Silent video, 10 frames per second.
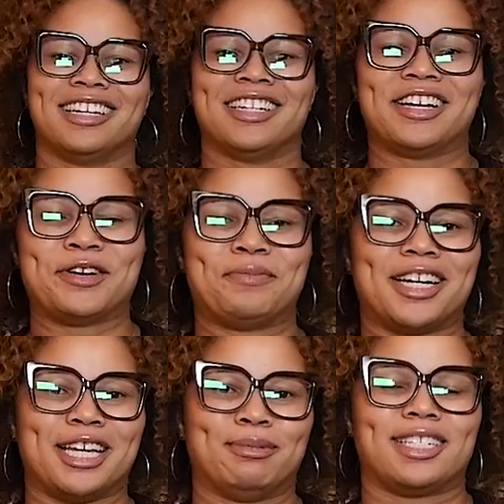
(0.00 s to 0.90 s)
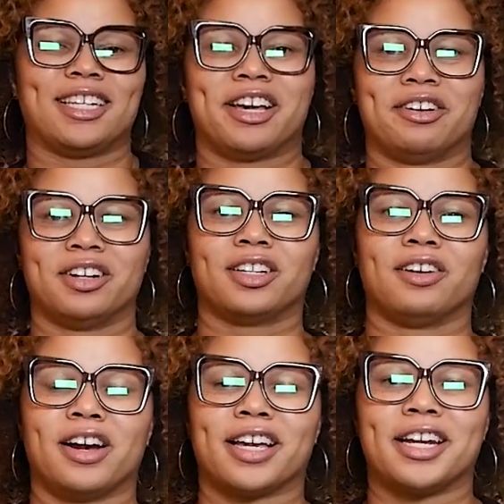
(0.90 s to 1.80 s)
Hello, my name is Sierra
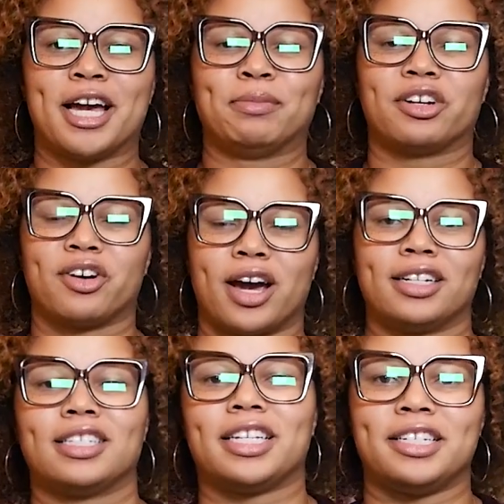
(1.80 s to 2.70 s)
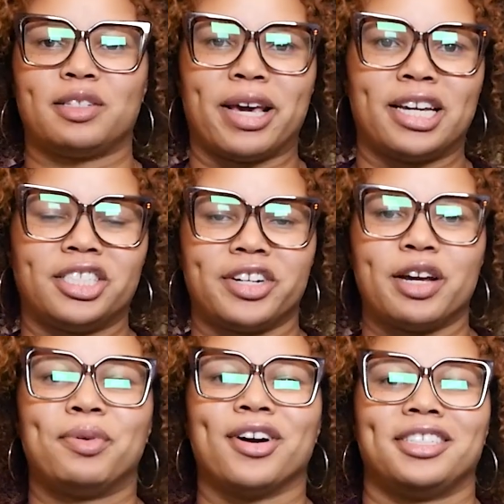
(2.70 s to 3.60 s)
Clark, and I'm the Chronic Disease Manager
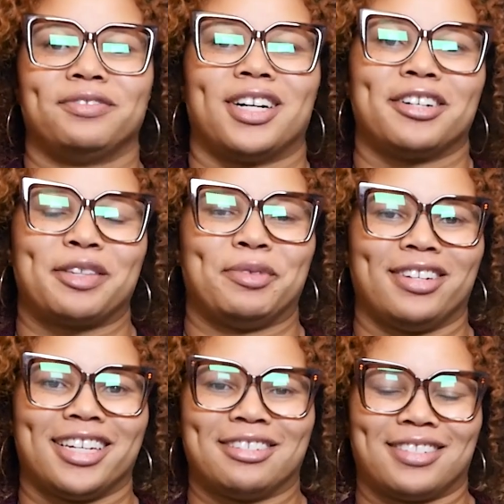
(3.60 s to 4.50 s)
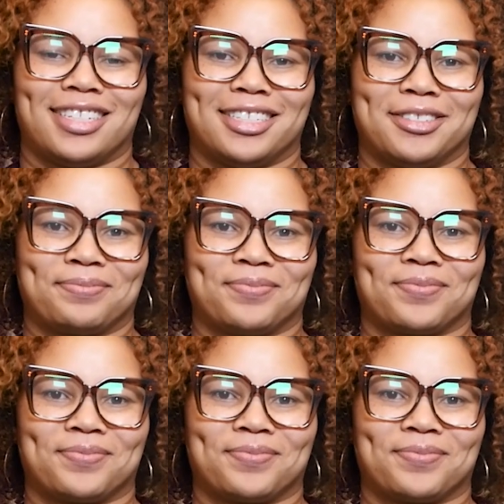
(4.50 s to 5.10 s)
at Park Duval Community Health Center.